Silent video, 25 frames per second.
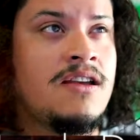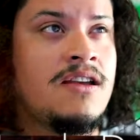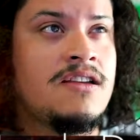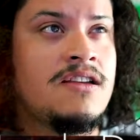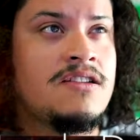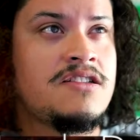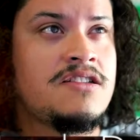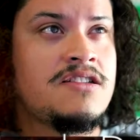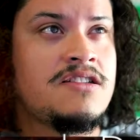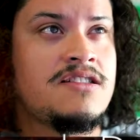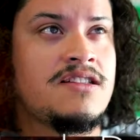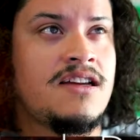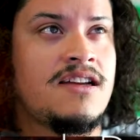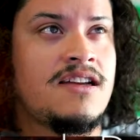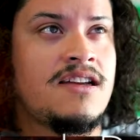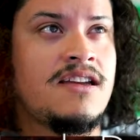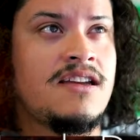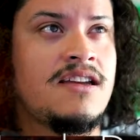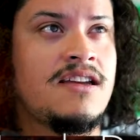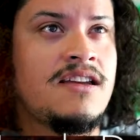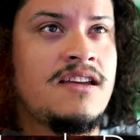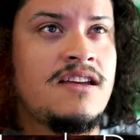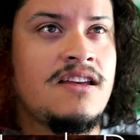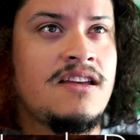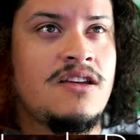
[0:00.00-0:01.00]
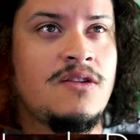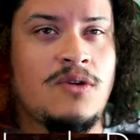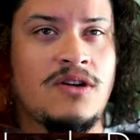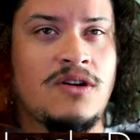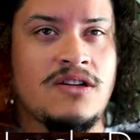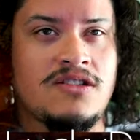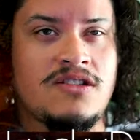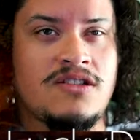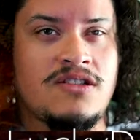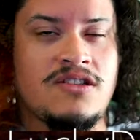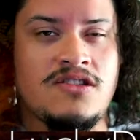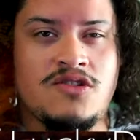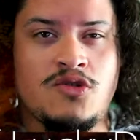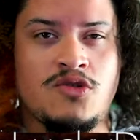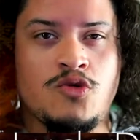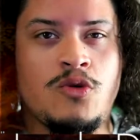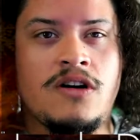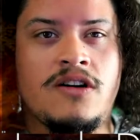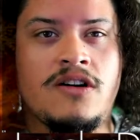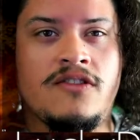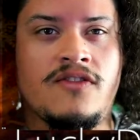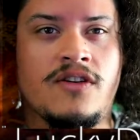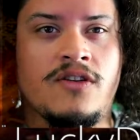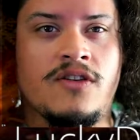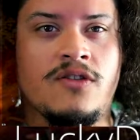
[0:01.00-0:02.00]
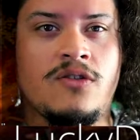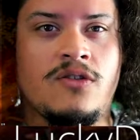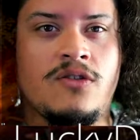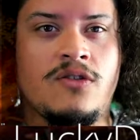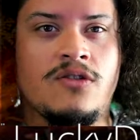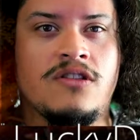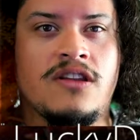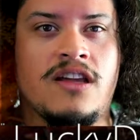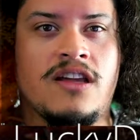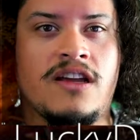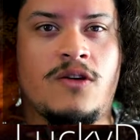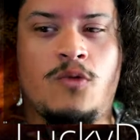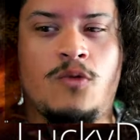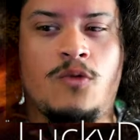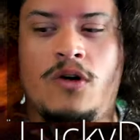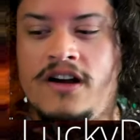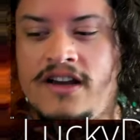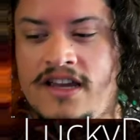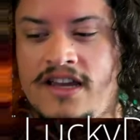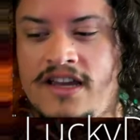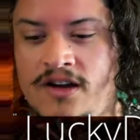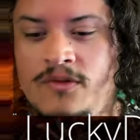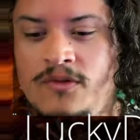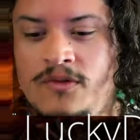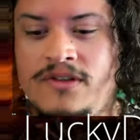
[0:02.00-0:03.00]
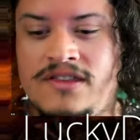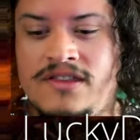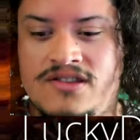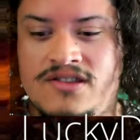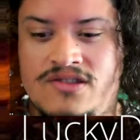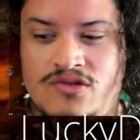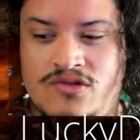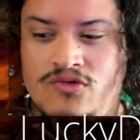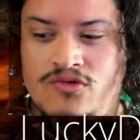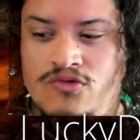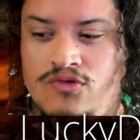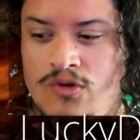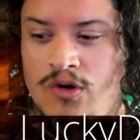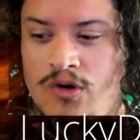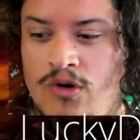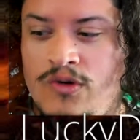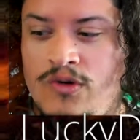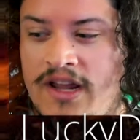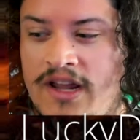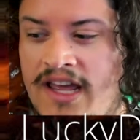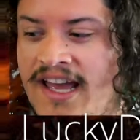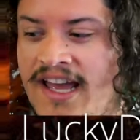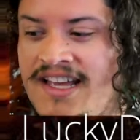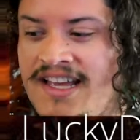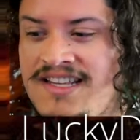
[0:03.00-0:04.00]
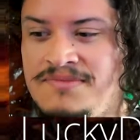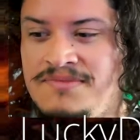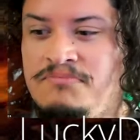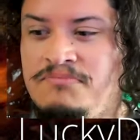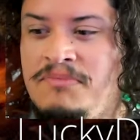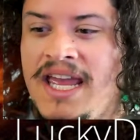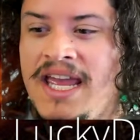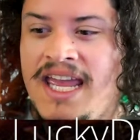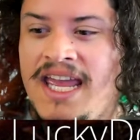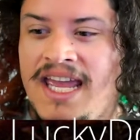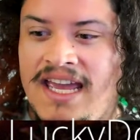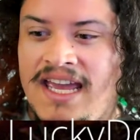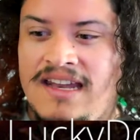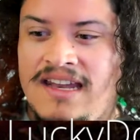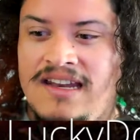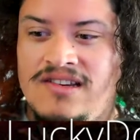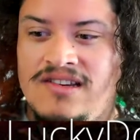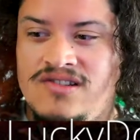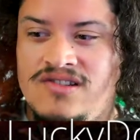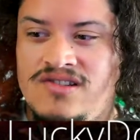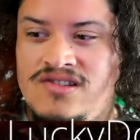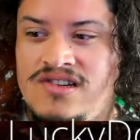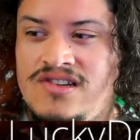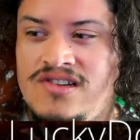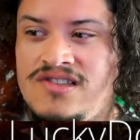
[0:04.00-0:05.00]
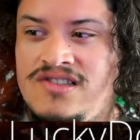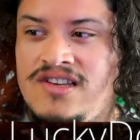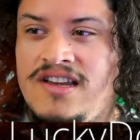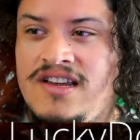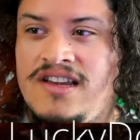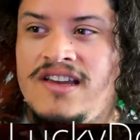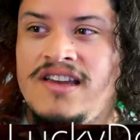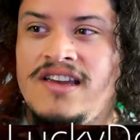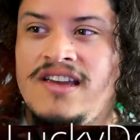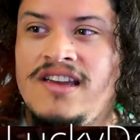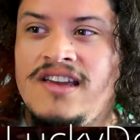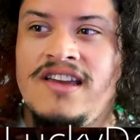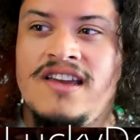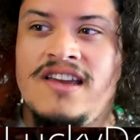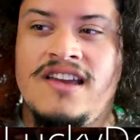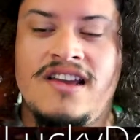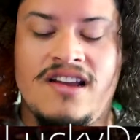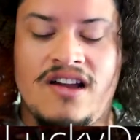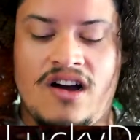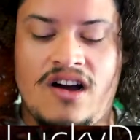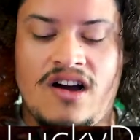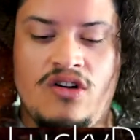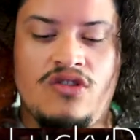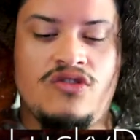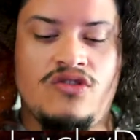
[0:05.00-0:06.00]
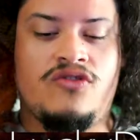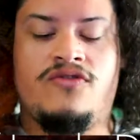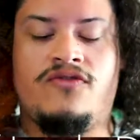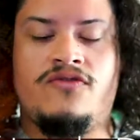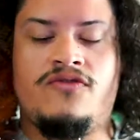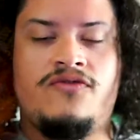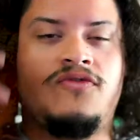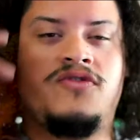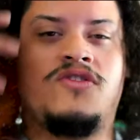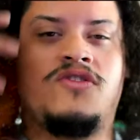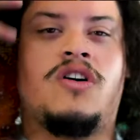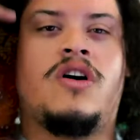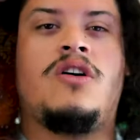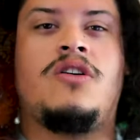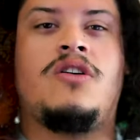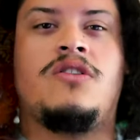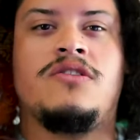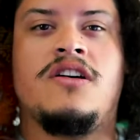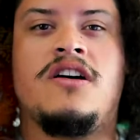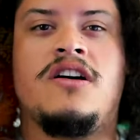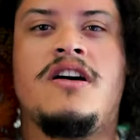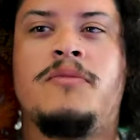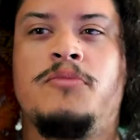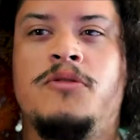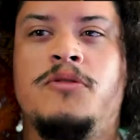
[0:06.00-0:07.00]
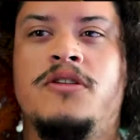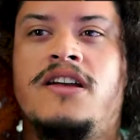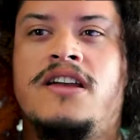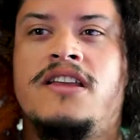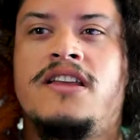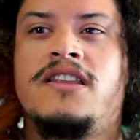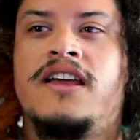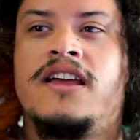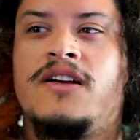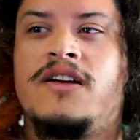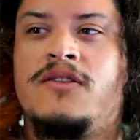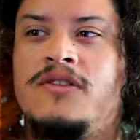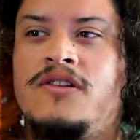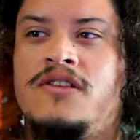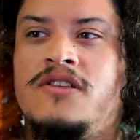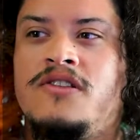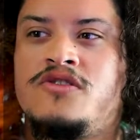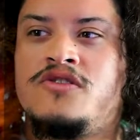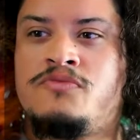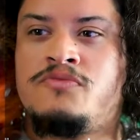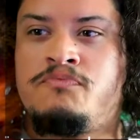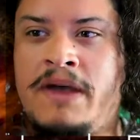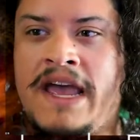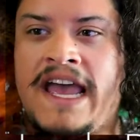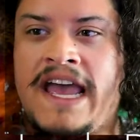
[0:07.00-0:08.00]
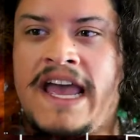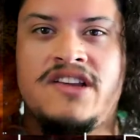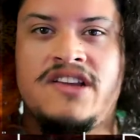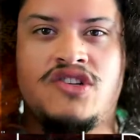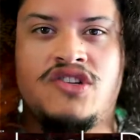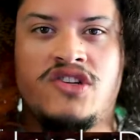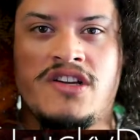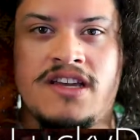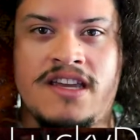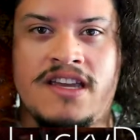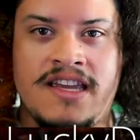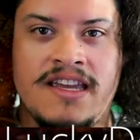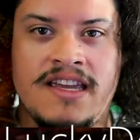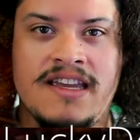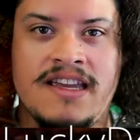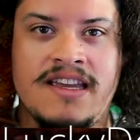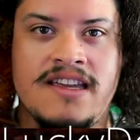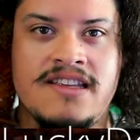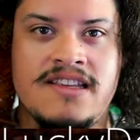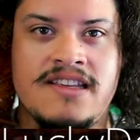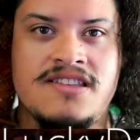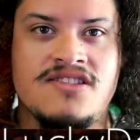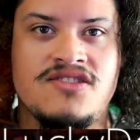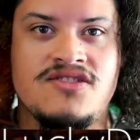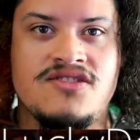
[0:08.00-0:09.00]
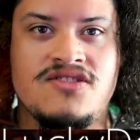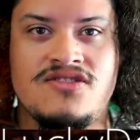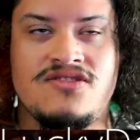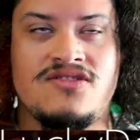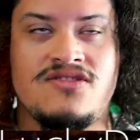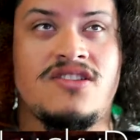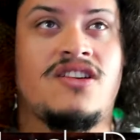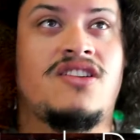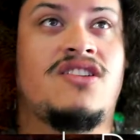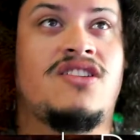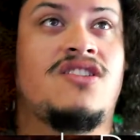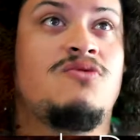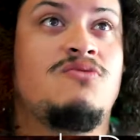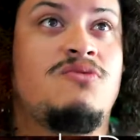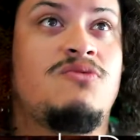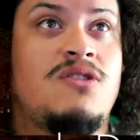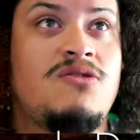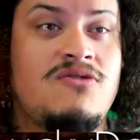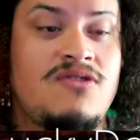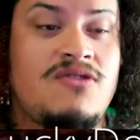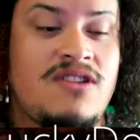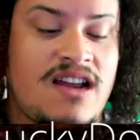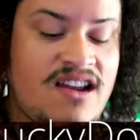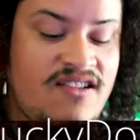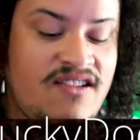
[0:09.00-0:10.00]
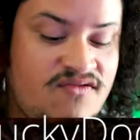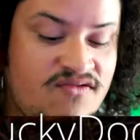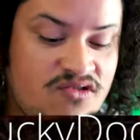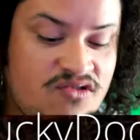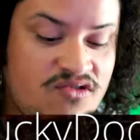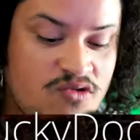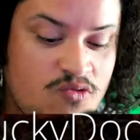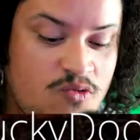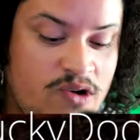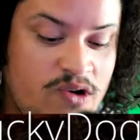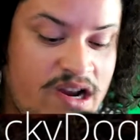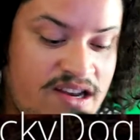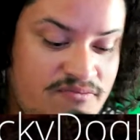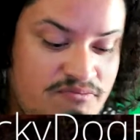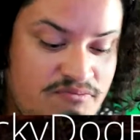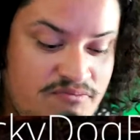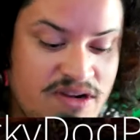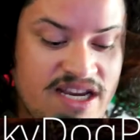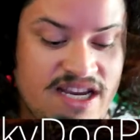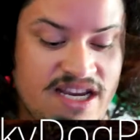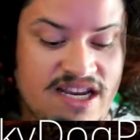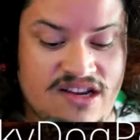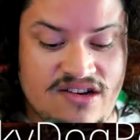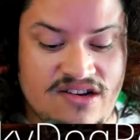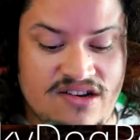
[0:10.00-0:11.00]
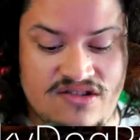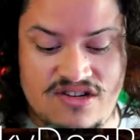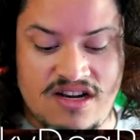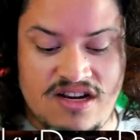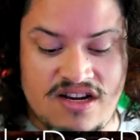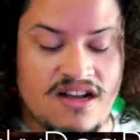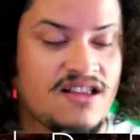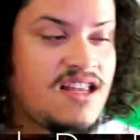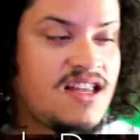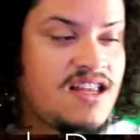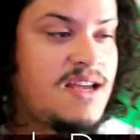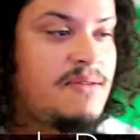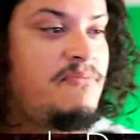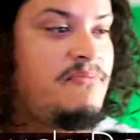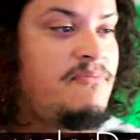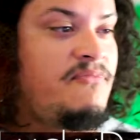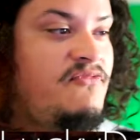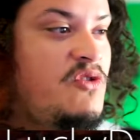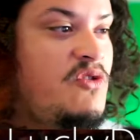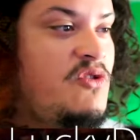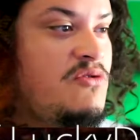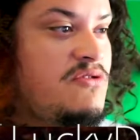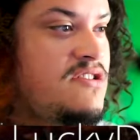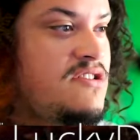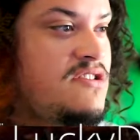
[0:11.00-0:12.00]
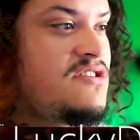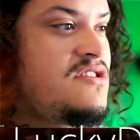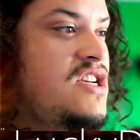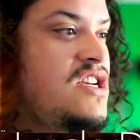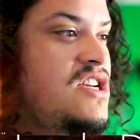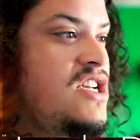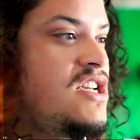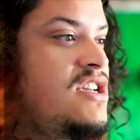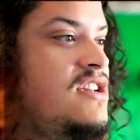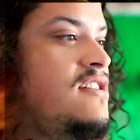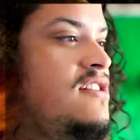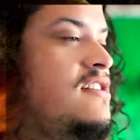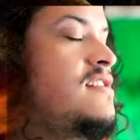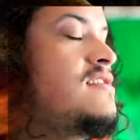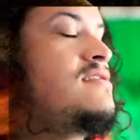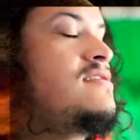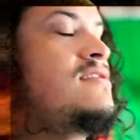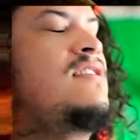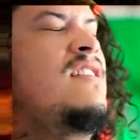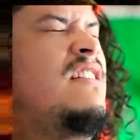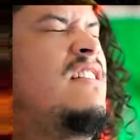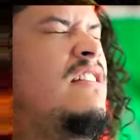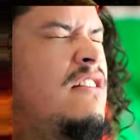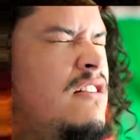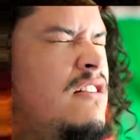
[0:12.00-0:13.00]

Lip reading: She's like, you watch this 12-year-old like walking with this grown ass man, and she's like all dolled up, looking like one of those pageant kids, and she's like, you won't have to wed me until I'm 14. It's like